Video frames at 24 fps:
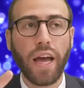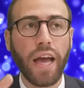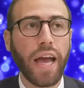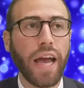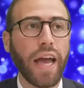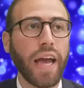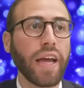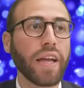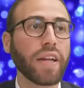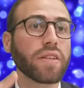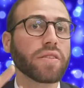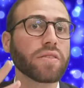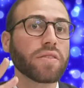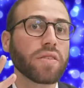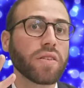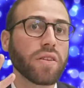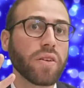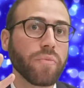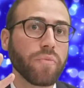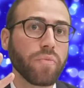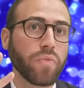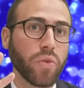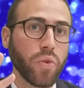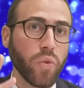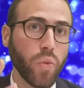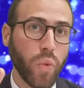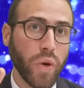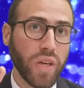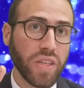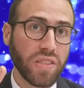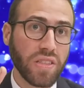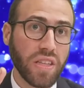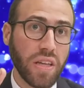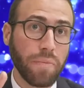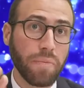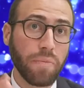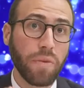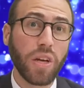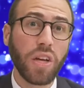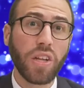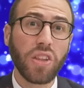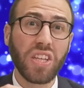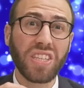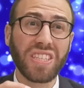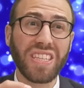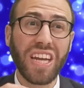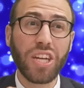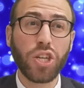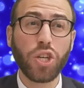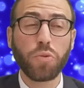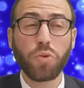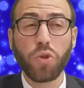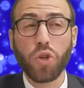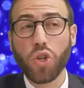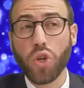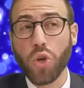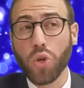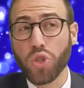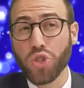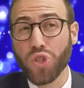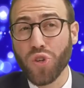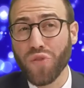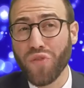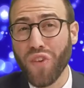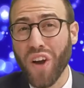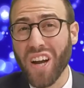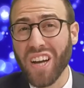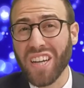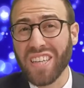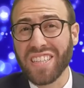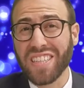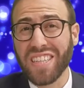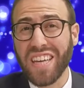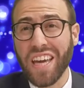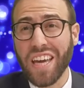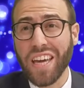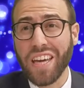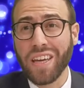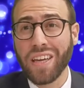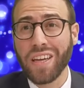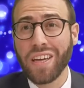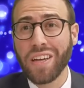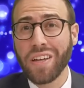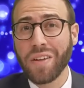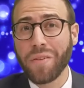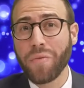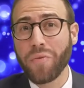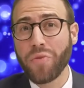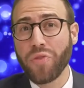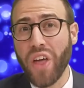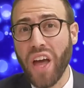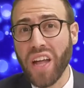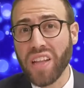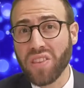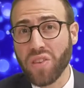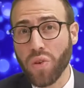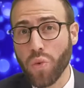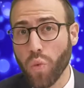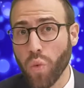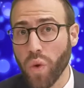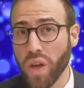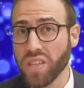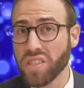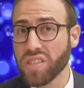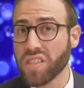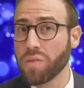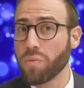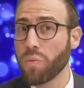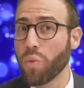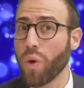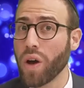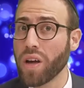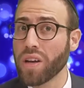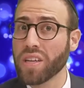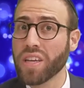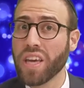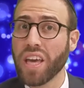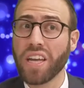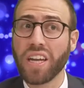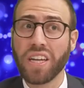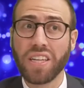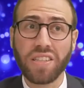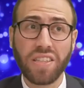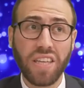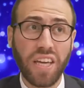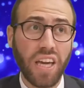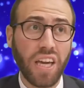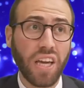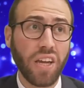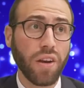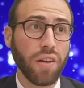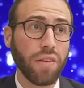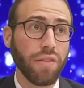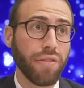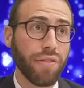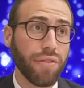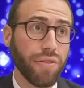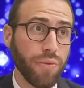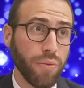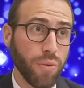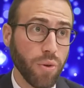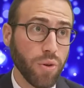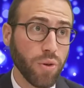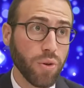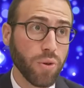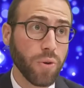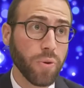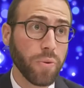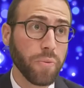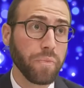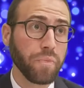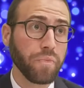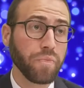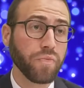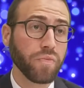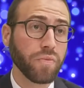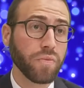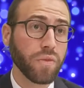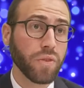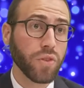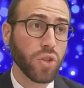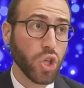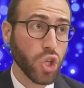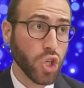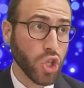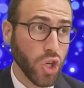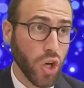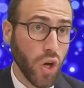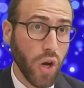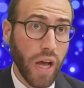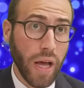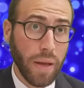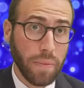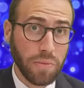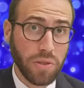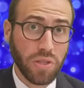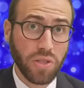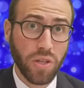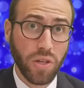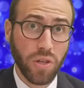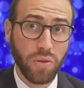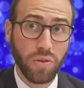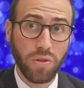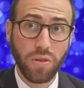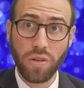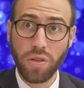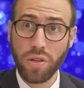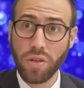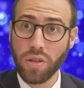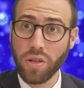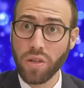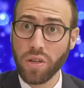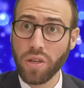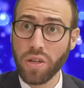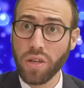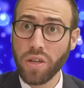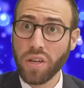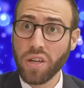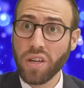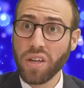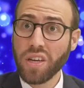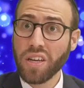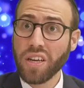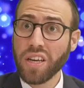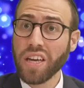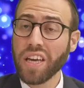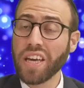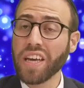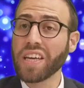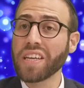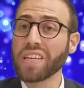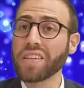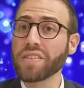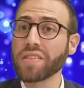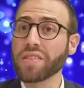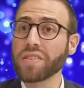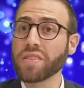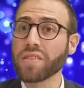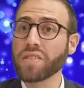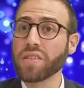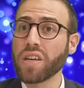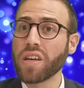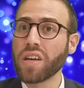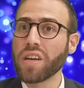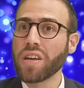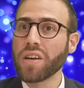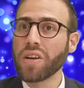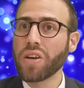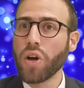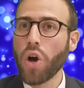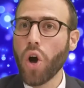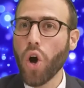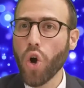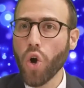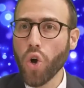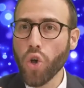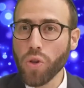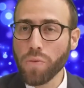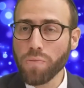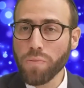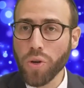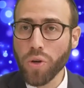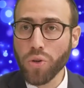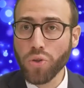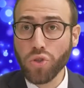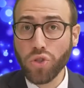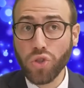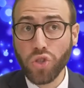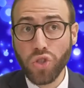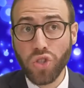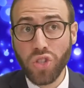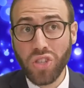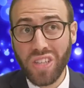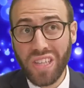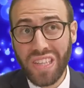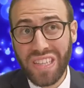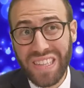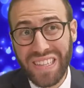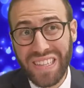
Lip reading: and wisdom. The Zera Shimshon goes so far to say that the wisdom one can attain through the Shoham stone is almost